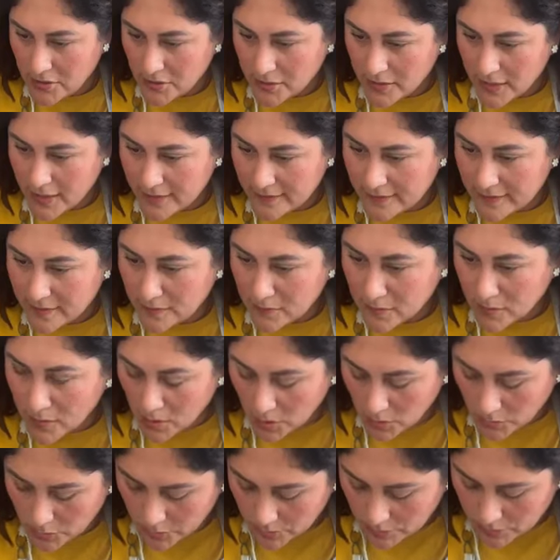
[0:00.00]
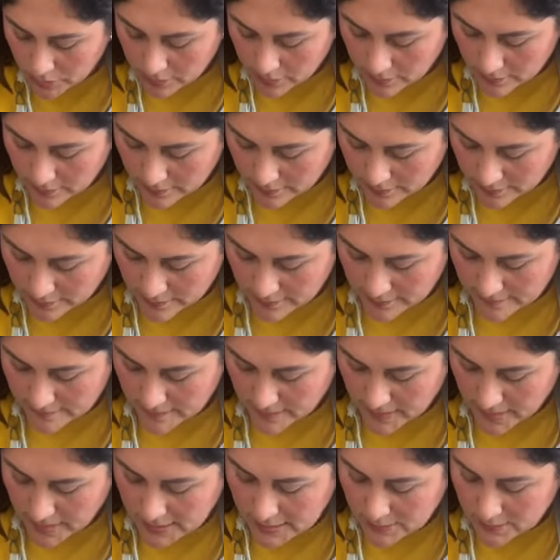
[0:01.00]
Do you like the mold?
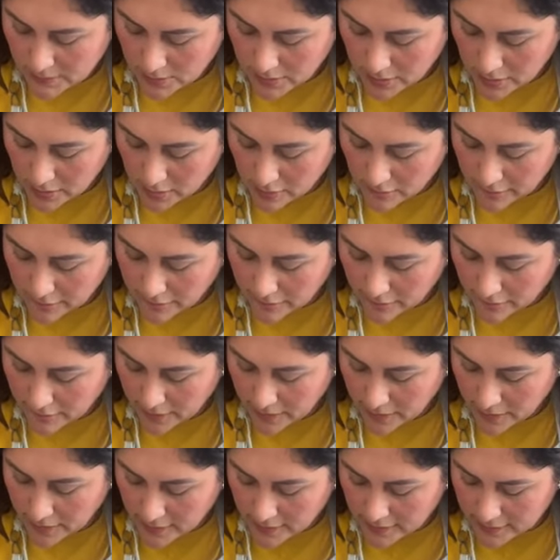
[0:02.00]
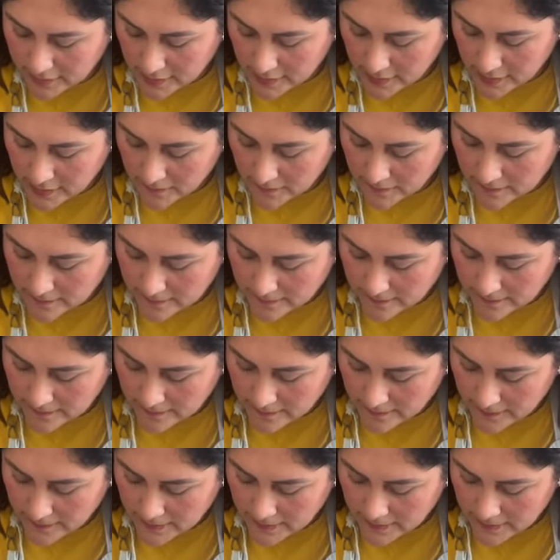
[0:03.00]
It's beautiful, right, Kathy?